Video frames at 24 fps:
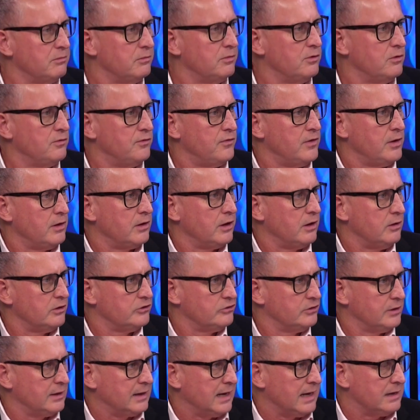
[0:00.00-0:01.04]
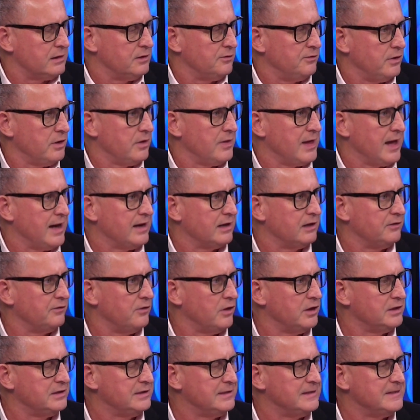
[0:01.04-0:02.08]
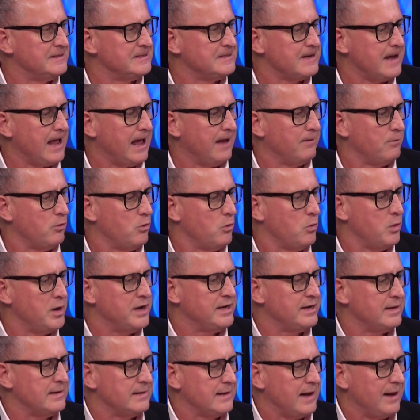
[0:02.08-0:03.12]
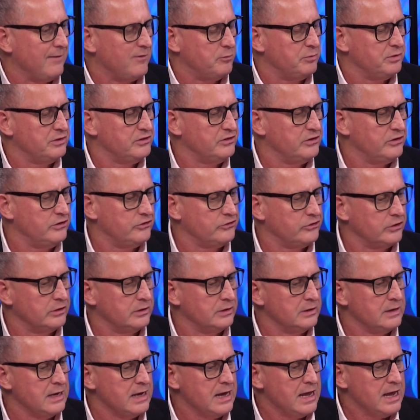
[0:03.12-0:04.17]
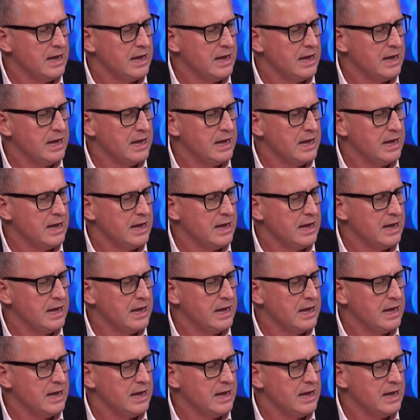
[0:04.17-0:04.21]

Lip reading: portfolio. I should clarify that. And if we didn't have a position,